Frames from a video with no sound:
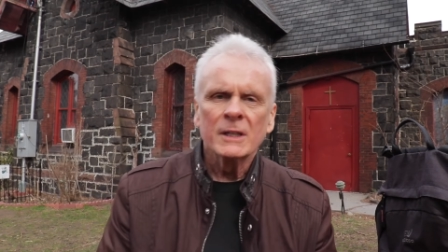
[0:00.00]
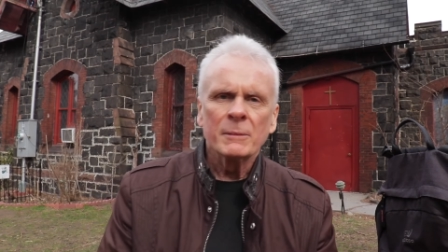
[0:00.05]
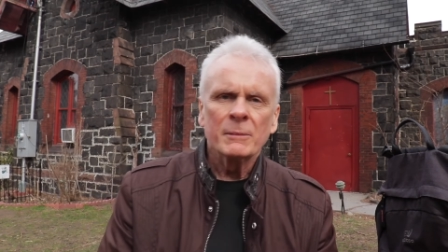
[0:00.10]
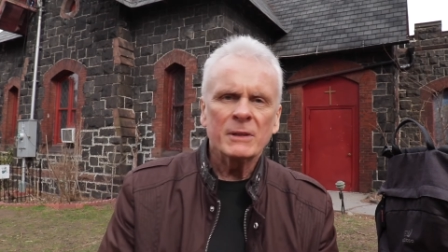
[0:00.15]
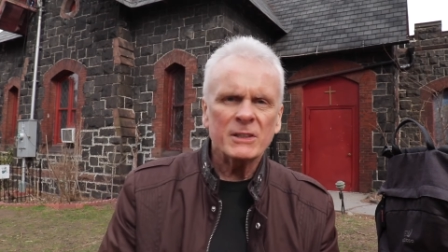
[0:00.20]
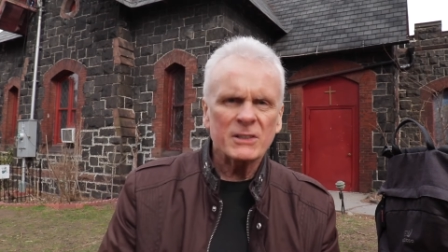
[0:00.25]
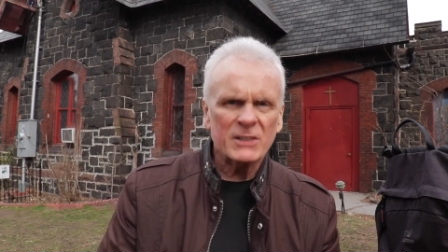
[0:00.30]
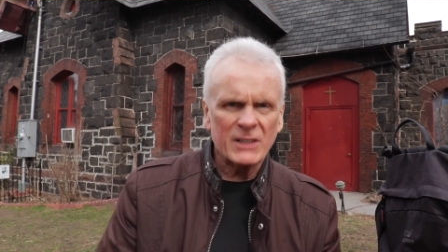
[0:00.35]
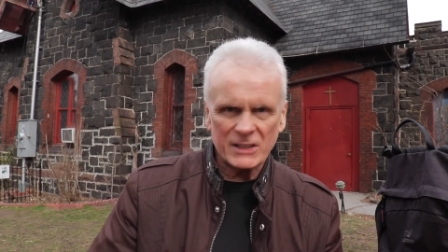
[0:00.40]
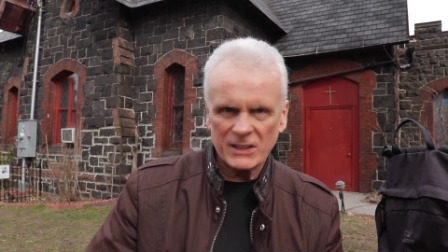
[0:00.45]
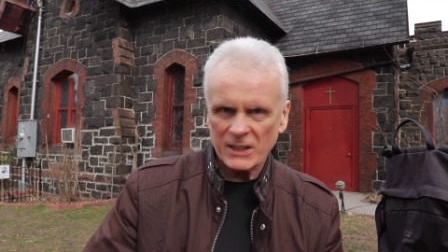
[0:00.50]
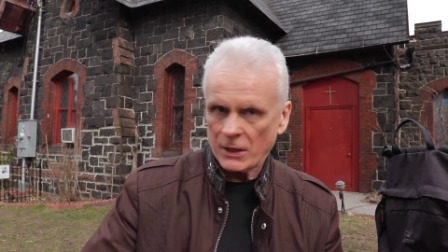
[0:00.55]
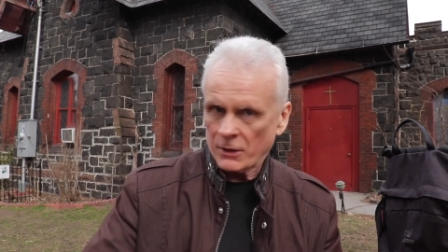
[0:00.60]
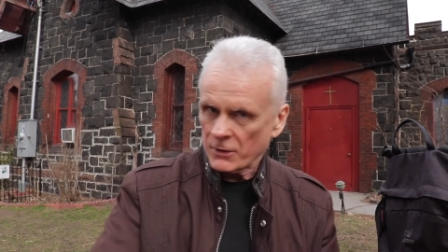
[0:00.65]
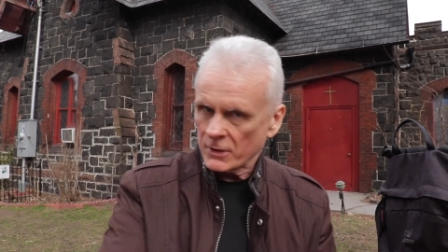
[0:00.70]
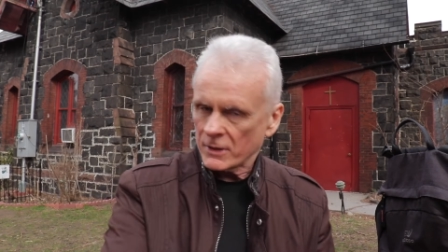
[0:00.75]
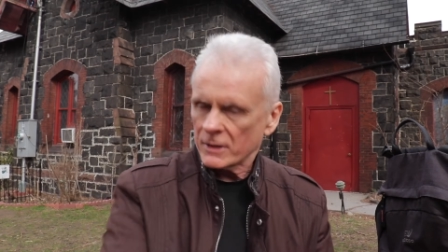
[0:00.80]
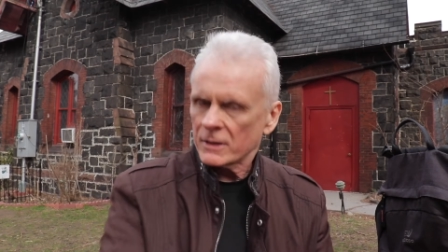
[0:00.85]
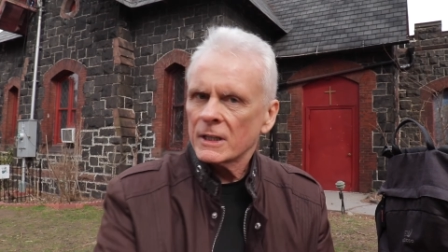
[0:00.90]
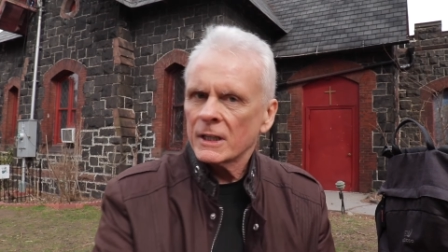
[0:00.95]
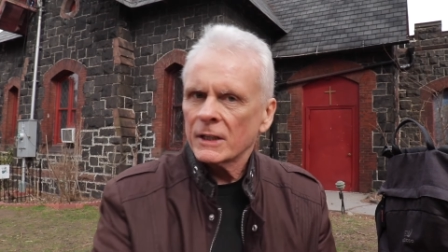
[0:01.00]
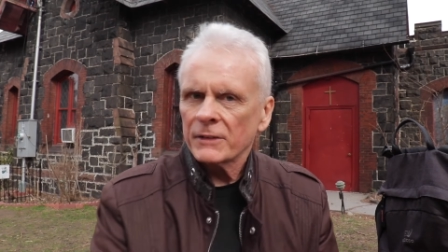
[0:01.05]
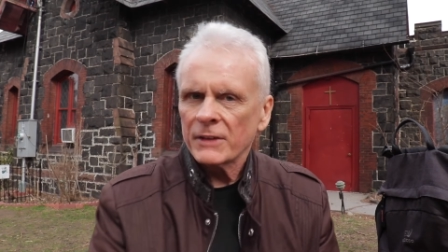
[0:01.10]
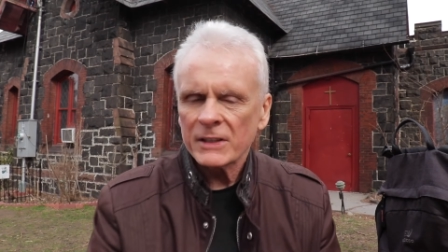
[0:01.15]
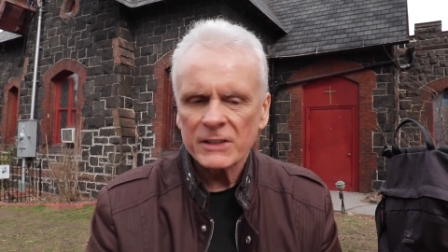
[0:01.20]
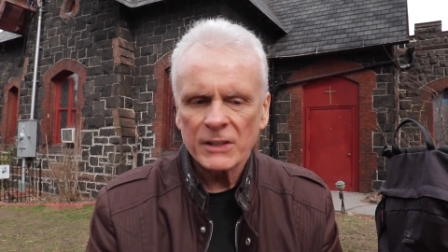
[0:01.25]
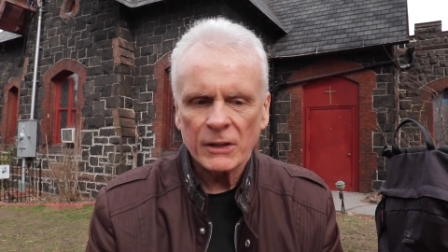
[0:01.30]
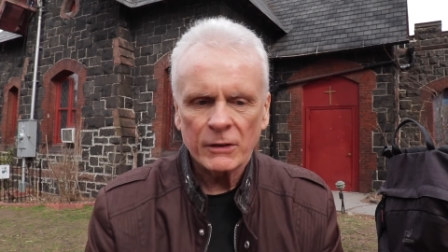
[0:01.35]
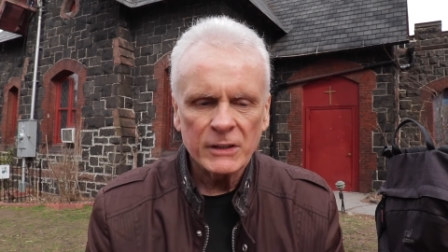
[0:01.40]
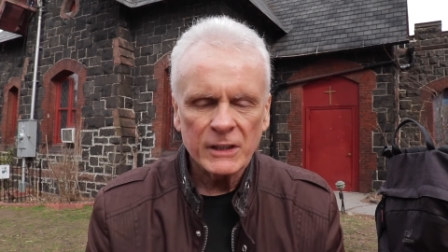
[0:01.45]
because that's how the,
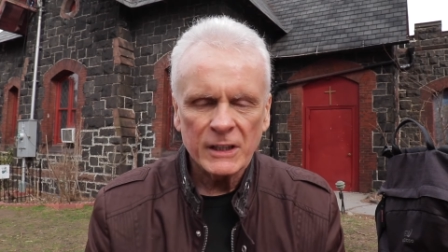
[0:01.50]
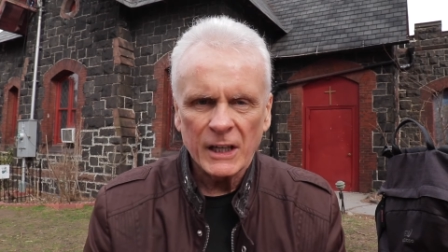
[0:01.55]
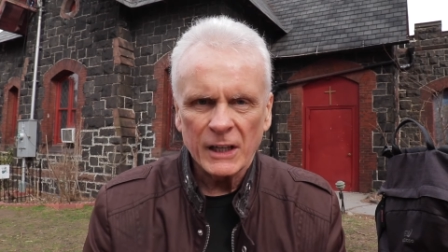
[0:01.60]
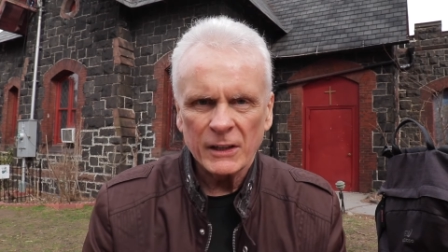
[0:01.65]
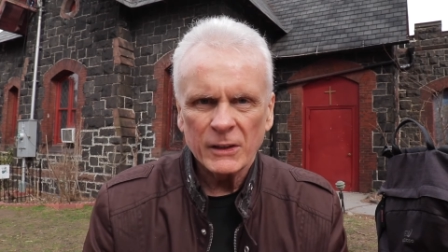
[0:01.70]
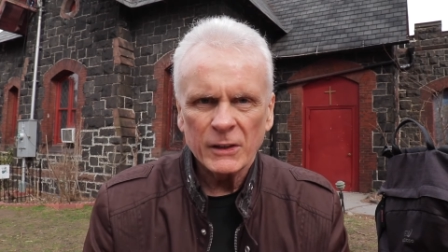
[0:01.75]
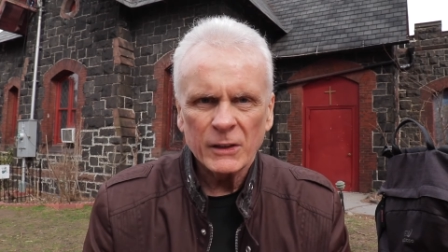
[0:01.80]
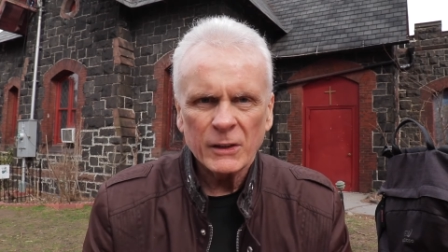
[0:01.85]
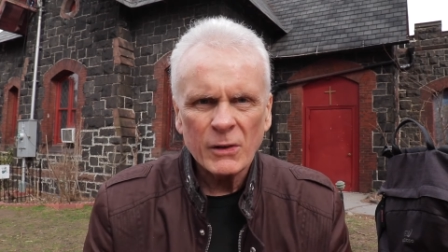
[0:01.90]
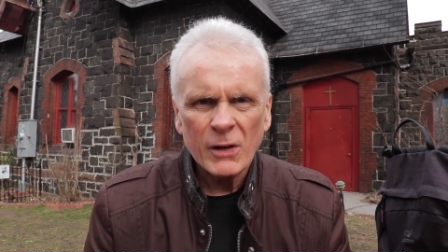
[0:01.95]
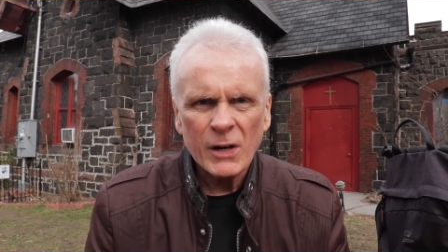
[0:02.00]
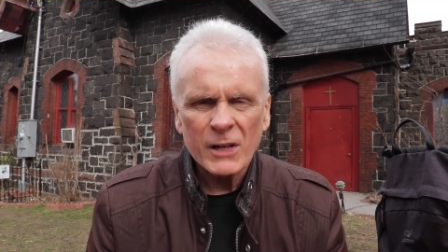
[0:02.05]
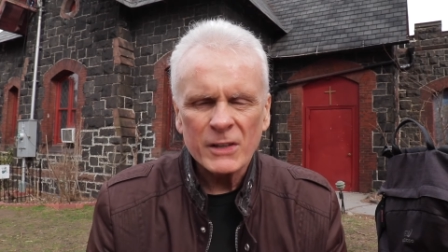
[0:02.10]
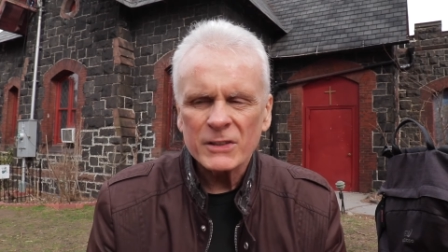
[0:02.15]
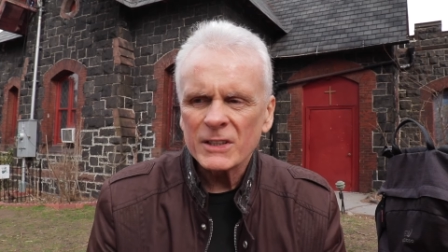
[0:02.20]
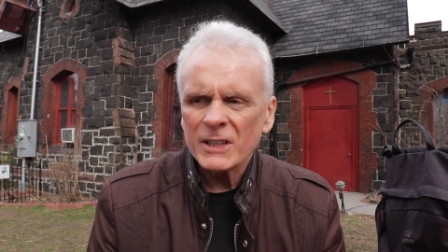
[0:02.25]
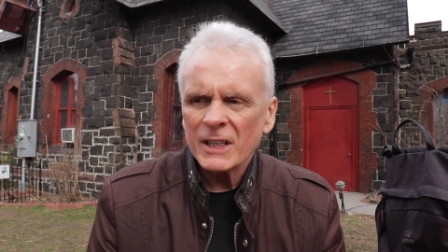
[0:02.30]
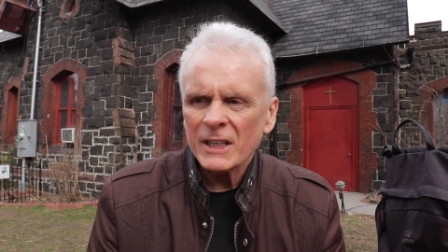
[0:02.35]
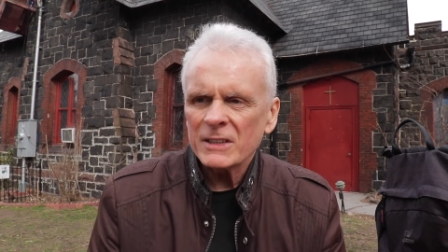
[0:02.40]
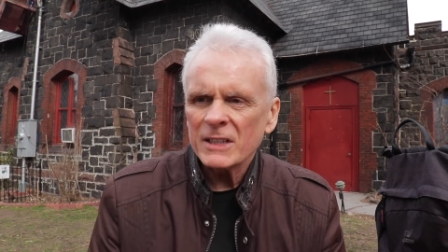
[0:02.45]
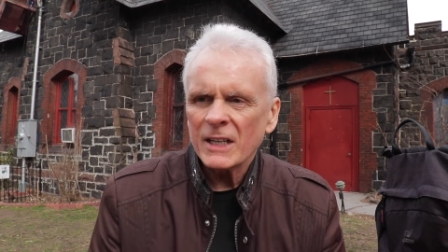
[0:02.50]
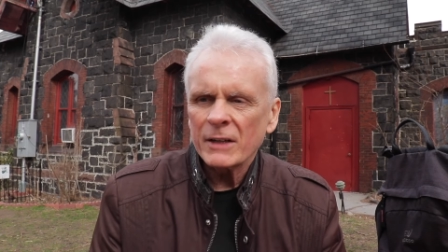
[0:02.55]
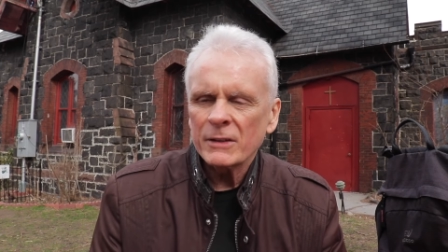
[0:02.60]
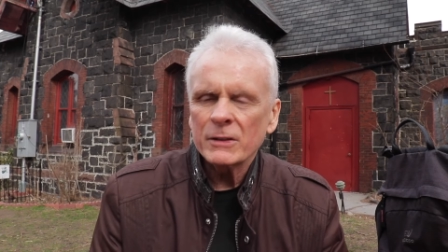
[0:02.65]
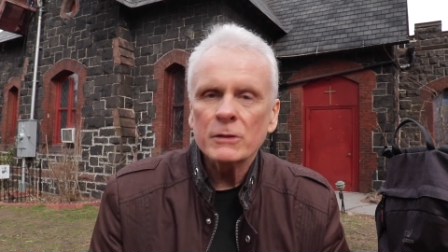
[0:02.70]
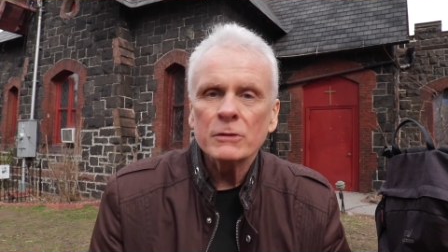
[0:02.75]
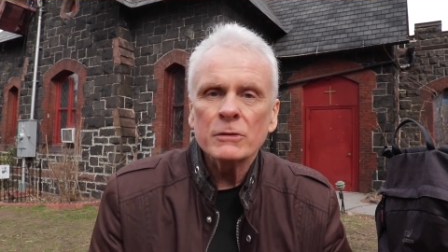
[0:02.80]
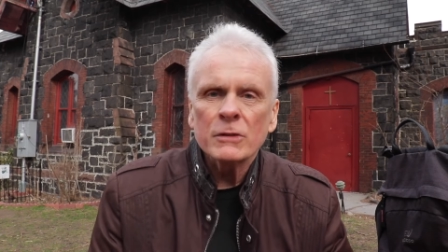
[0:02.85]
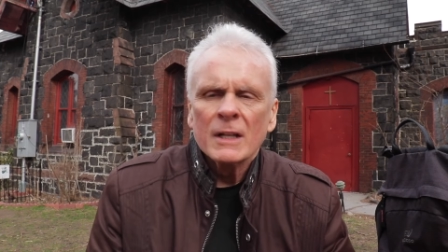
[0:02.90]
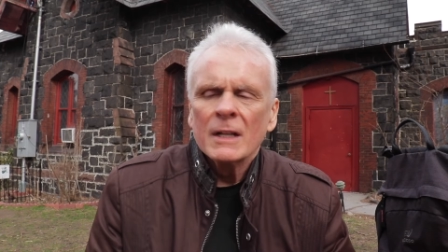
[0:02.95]
that's how you get it across. That's how
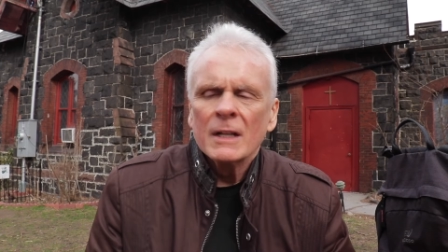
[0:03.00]
you,